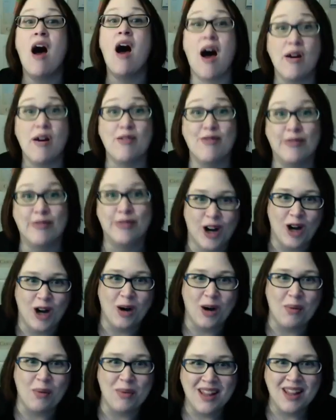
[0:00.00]
a verb.
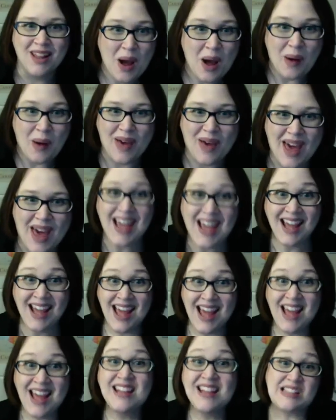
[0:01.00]
Okay,
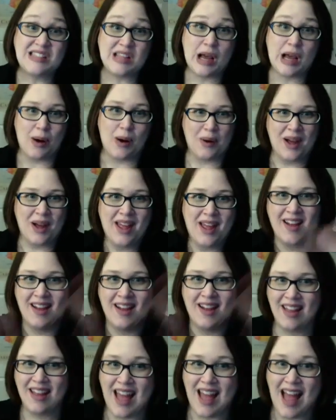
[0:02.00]
so
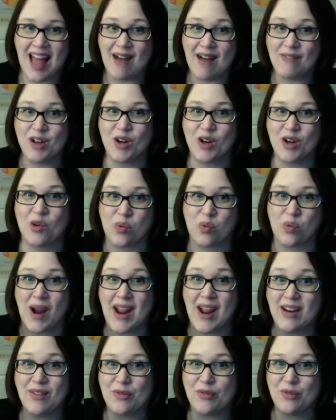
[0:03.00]
have a great
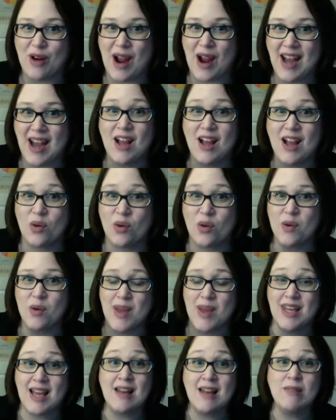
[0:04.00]
Friday, a great
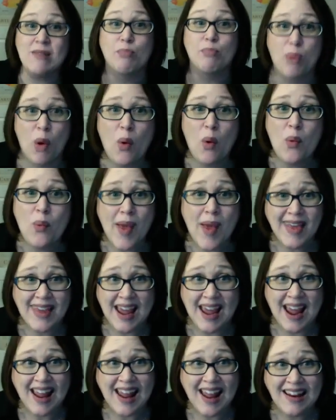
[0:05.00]
weekend. Bon
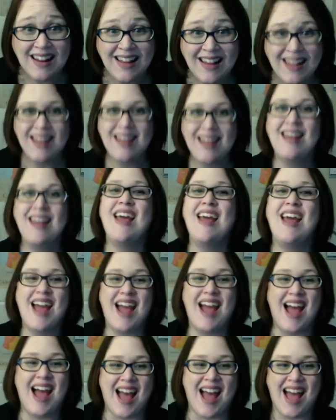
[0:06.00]
weekend.
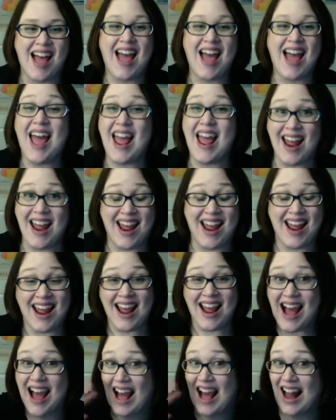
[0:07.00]
Et
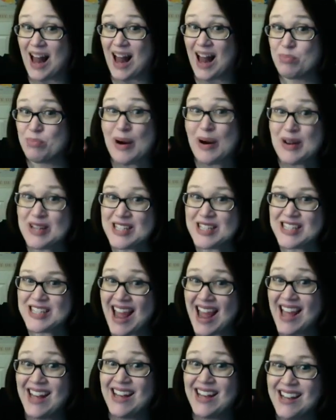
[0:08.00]
à la
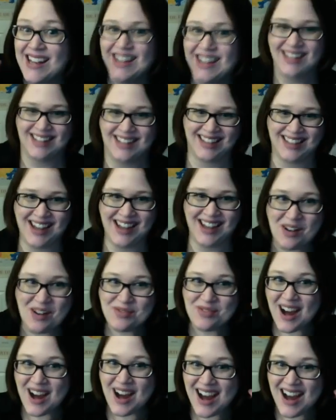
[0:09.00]
prochaine. Au
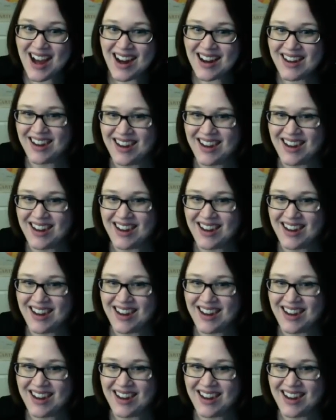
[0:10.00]
revoir.